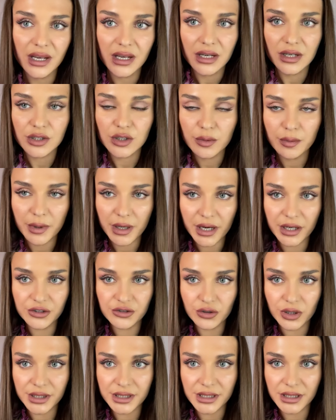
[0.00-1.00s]
super
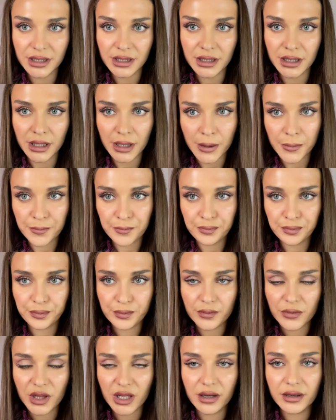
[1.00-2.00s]
hydrating
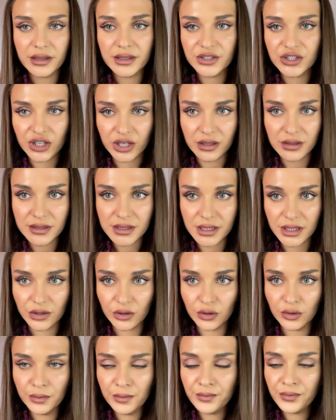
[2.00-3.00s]
gel
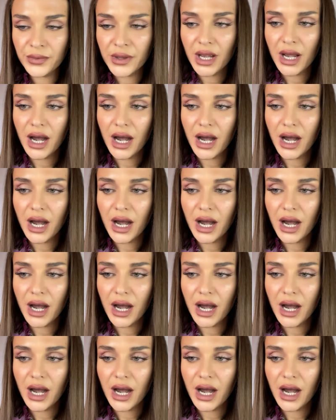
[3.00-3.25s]
serum.